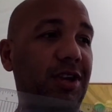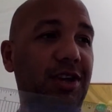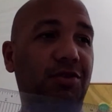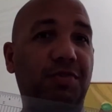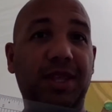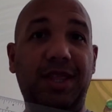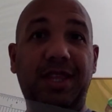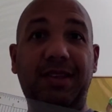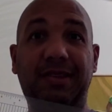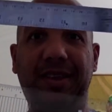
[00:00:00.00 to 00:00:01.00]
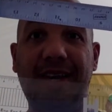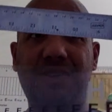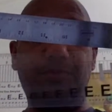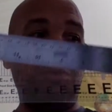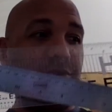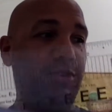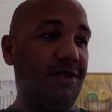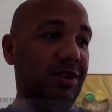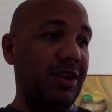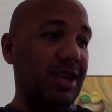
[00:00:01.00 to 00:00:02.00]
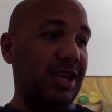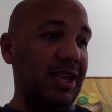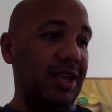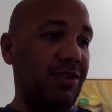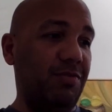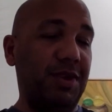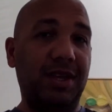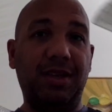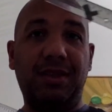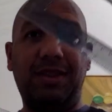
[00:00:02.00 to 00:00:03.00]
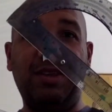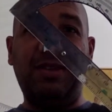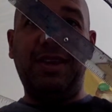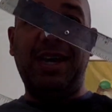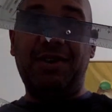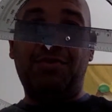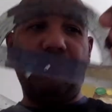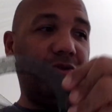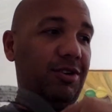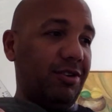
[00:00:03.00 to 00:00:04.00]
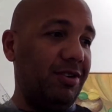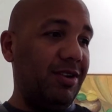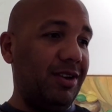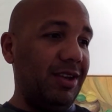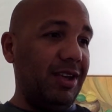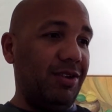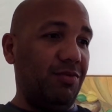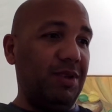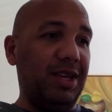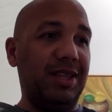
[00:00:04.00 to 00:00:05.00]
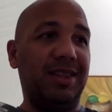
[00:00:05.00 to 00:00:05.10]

It could be this kind of ruler. It could be this kind of ruler. It could be